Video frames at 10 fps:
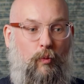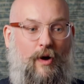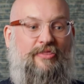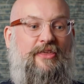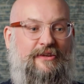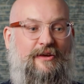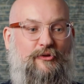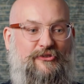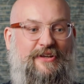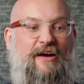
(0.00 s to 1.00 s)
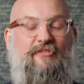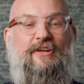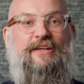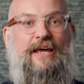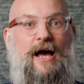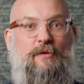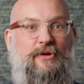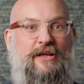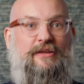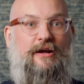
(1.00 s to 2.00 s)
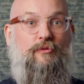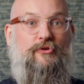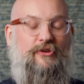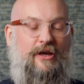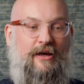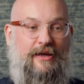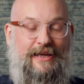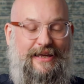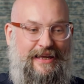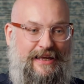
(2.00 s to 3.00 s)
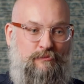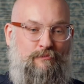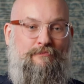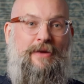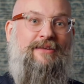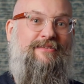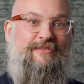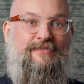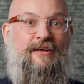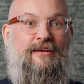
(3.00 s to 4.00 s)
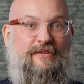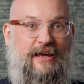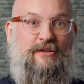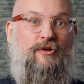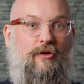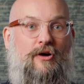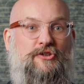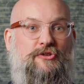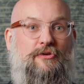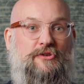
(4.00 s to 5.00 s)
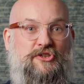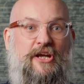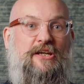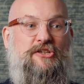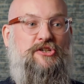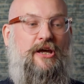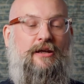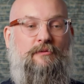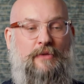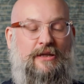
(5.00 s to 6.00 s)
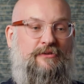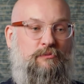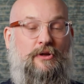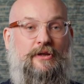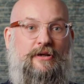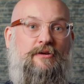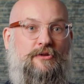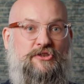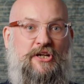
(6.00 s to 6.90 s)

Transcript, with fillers: One thing that was definitely happening there was uh, immense technological change and immense political